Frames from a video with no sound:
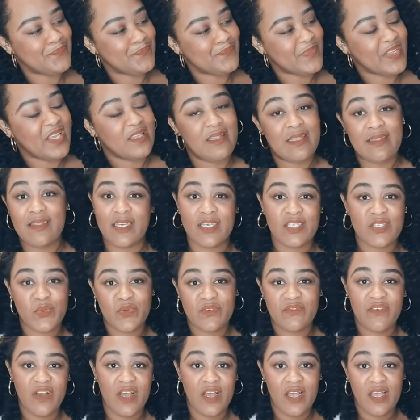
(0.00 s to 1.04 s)
The things we
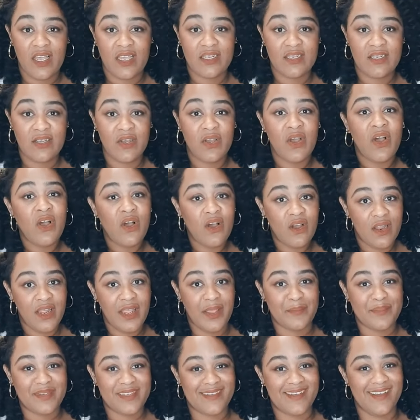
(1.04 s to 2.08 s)
find on
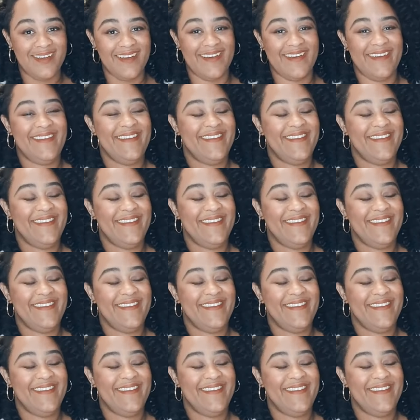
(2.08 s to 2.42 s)
Amazon.